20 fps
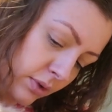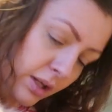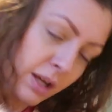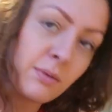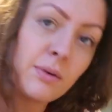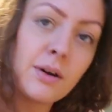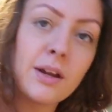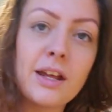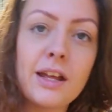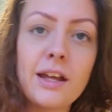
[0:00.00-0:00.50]
He
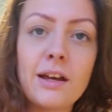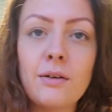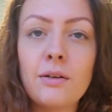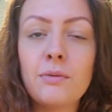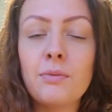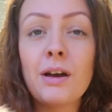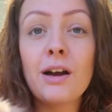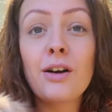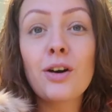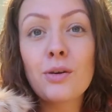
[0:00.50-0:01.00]
would not eat it
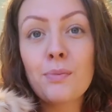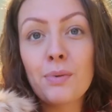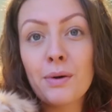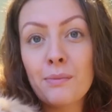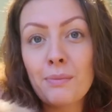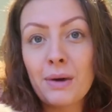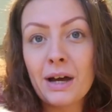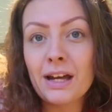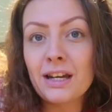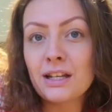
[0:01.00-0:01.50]
with me. I've got to put
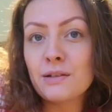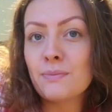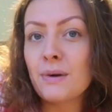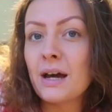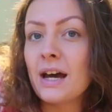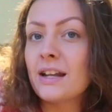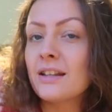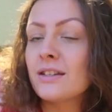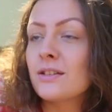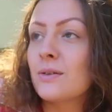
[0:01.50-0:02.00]
him back in his
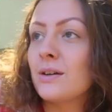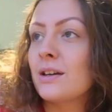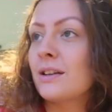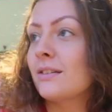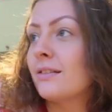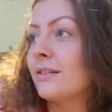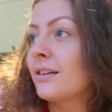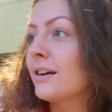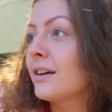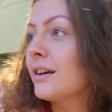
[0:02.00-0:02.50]
bed so he
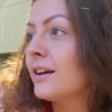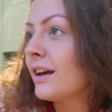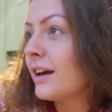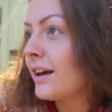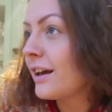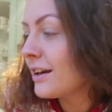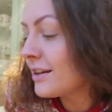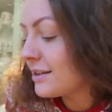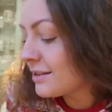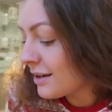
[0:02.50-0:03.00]
can
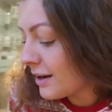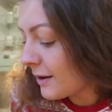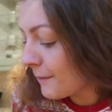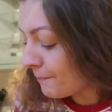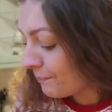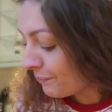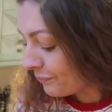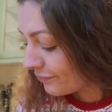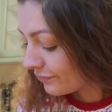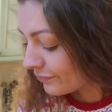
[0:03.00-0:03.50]
eat it.
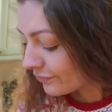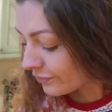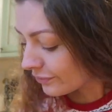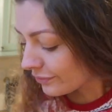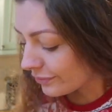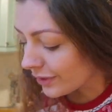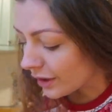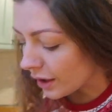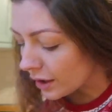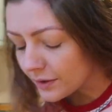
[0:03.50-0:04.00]

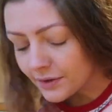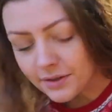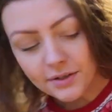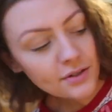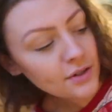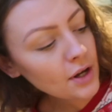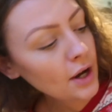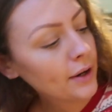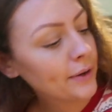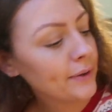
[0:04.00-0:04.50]

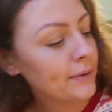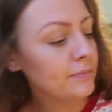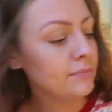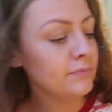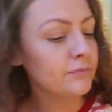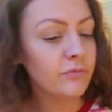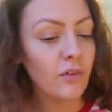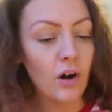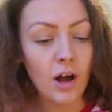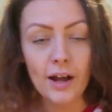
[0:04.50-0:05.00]
So,
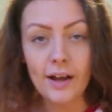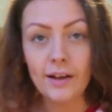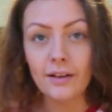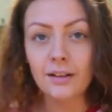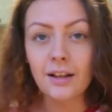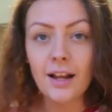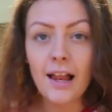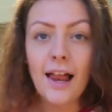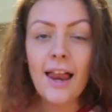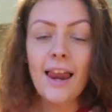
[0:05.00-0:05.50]
right,
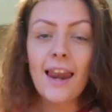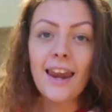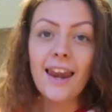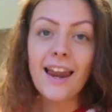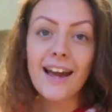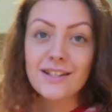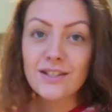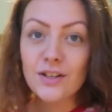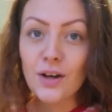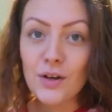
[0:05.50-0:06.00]

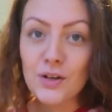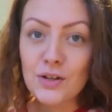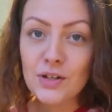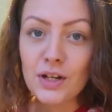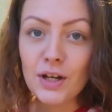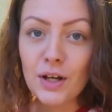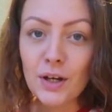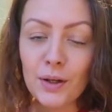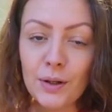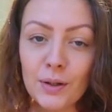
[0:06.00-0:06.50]
let's go
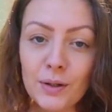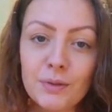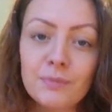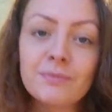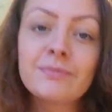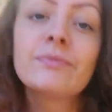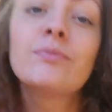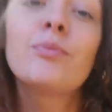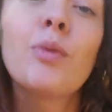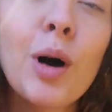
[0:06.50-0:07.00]
do
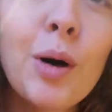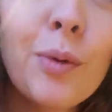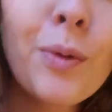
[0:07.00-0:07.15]
what